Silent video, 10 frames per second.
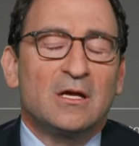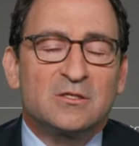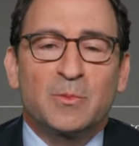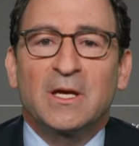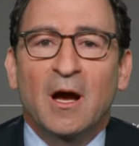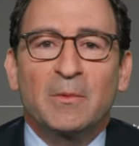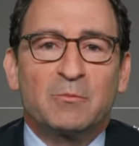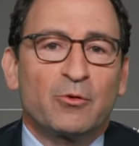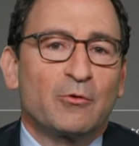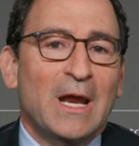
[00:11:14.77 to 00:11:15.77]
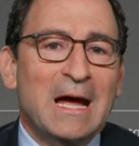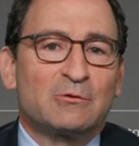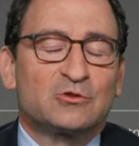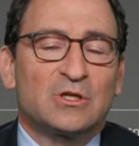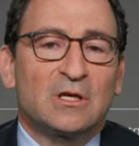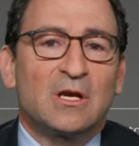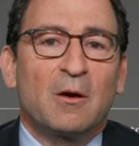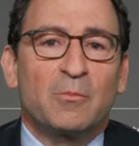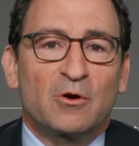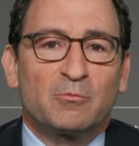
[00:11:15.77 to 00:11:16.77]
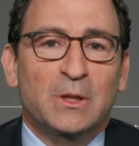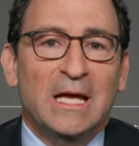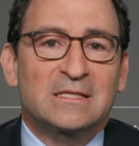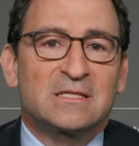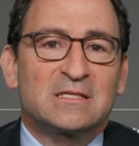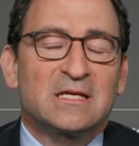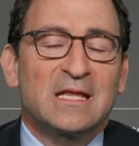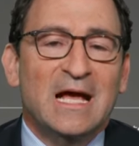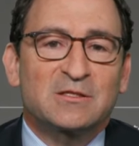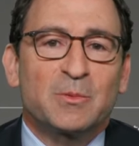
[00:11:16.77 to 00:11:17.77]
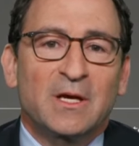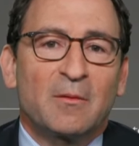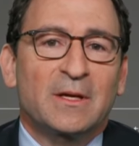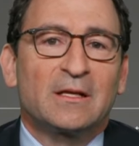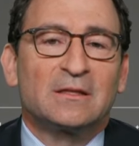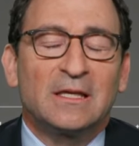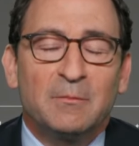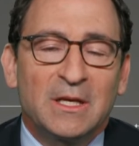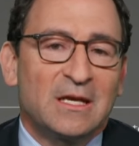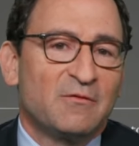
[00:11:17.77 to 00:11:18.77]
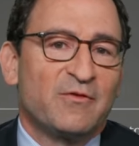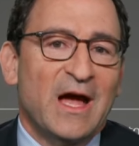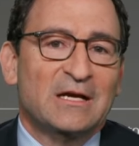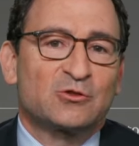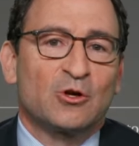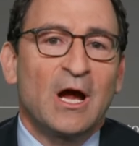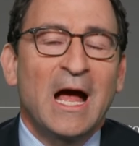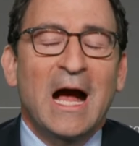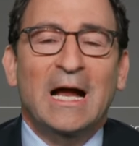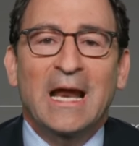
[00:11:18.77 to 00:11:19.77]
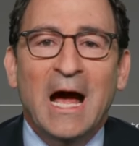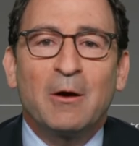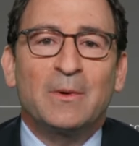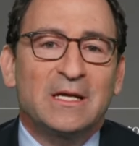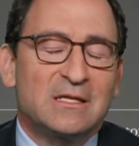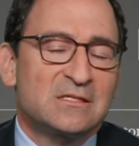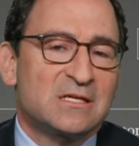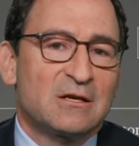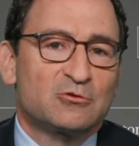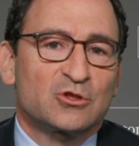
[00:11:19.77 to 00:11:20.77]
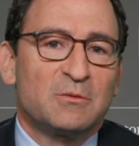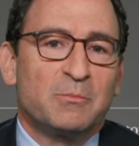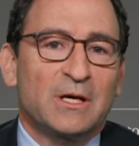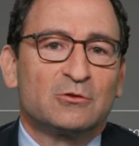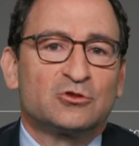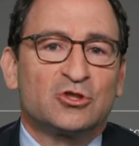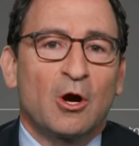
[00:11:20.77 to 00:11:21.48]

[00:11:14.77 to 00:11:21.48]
is becoming pronounced in a number of places, and that's becoming a limiting factor on how many of these centers can build.